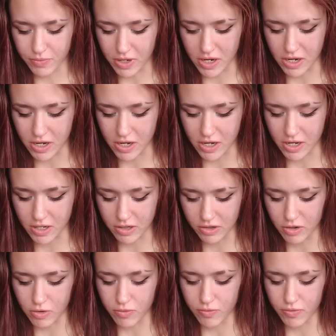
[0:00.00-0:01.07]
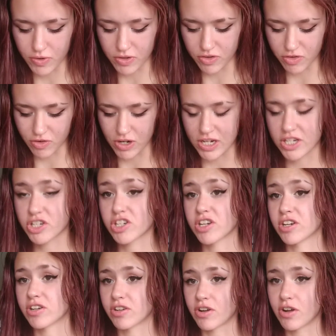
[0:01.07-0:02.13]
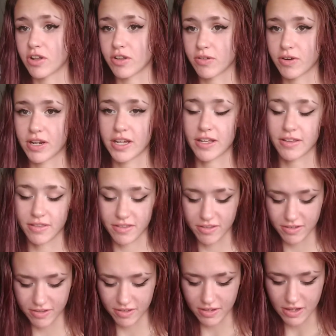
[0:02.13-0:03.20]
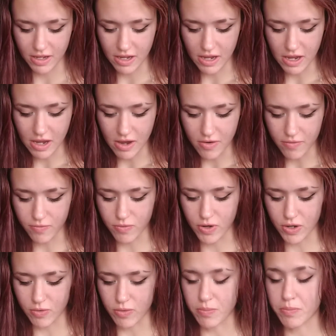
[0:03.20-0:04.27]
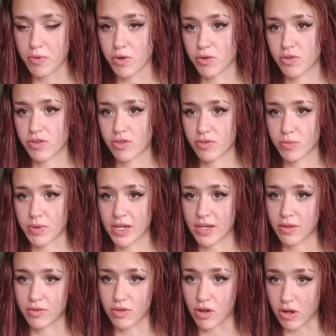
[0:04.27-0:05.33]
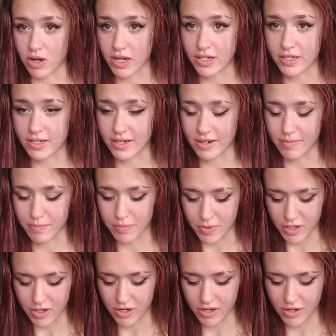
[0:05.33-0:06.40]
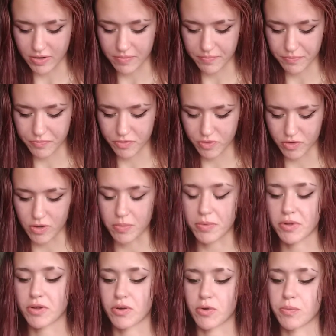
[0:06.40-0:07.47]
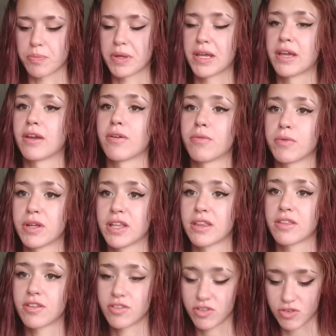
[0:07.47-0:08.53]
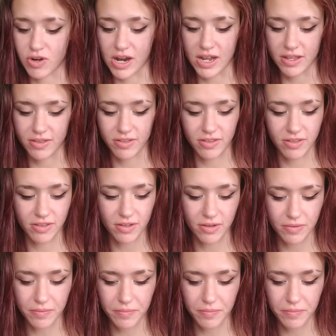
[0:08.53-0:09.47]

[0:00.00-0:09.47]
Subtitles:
low frustration tolerance, frequent mood swings, hot temper, trouble coping with stress.